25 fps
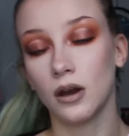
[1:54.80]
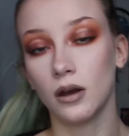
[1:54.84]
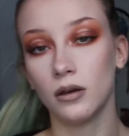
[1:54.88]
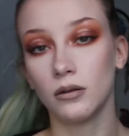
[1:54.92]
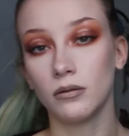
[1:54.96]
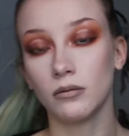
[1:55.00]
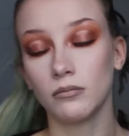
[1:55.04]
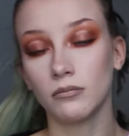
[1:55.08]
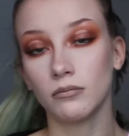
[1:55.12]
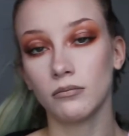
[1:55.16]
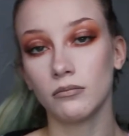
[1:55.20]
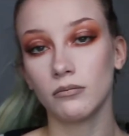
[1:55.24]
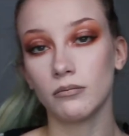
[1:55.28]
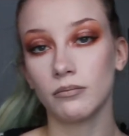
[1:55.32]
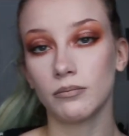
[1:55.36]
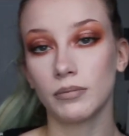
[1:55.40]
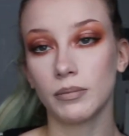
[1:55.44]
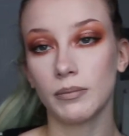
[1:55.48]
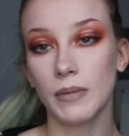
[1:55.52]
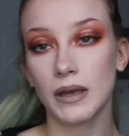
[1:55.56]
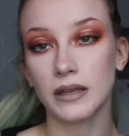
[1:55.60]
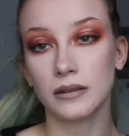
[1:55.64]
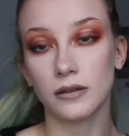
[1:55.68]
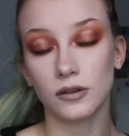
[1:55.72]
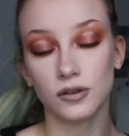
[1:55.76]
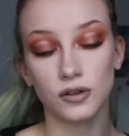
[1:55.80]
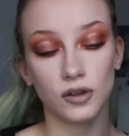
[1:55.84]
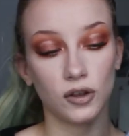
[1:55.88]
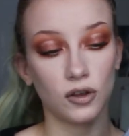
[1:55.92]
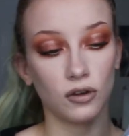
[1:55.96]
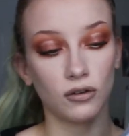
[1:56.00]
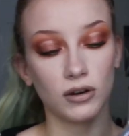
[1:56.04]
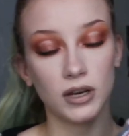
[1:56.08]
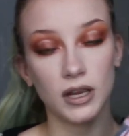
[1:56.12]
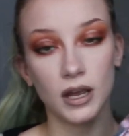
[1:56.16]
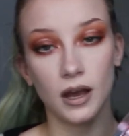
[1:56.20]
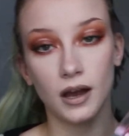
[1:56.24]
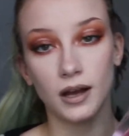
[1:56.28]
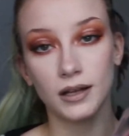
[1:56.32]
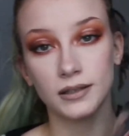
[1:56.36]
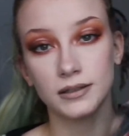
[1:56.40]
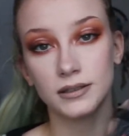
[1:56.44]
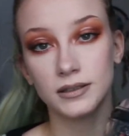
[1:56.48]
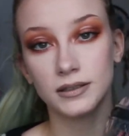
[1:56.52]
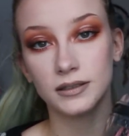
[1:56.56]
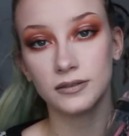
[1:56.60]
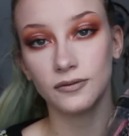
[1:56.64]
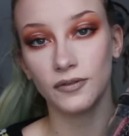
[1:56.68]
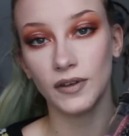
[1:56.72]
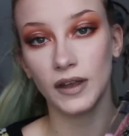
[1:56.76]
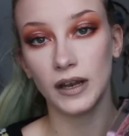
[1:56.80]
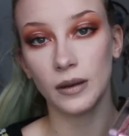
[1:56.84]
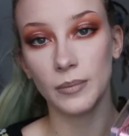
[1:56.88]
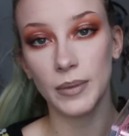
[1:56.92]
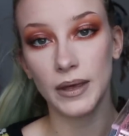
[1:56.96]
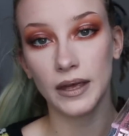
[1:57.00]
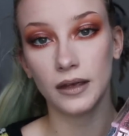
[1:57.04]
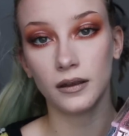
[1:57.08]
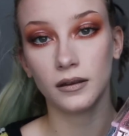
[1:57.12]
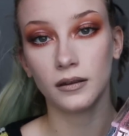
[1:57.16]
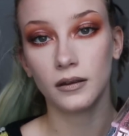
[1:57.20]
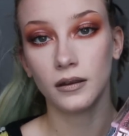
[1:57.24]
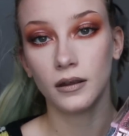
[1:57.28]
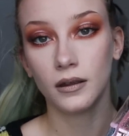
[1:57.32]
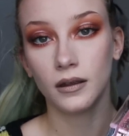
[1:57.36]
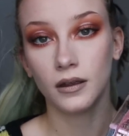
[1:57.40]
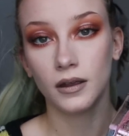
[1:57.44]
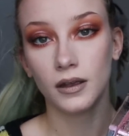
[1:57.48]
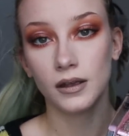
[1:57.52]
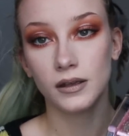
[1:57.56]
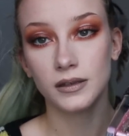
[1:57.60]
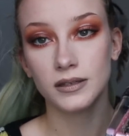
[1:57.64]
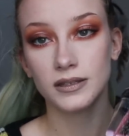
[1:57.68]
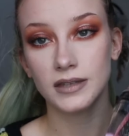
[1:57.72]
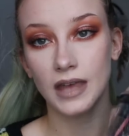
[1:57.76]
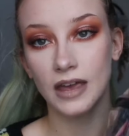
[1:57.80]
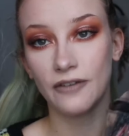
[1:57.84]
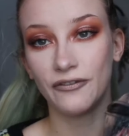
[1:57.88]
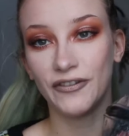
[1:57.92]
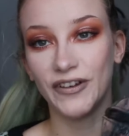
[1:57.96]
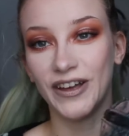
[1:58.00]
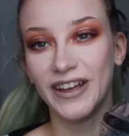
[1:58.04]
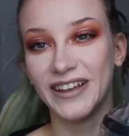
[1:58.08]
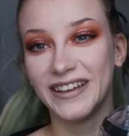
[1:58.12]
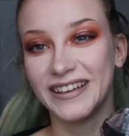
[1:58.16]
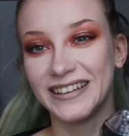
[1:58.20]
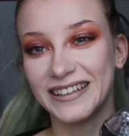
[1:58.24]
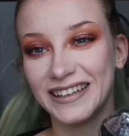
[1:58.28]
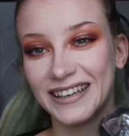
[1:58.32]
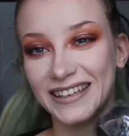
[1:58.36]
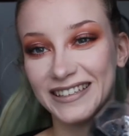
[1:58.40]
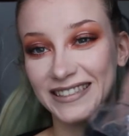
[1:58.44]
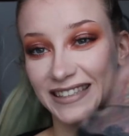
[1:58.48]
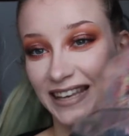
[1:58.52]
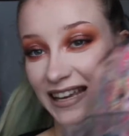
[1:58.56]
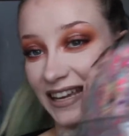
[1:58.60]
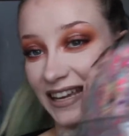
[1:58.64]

know, make the security cards feel a bit safer because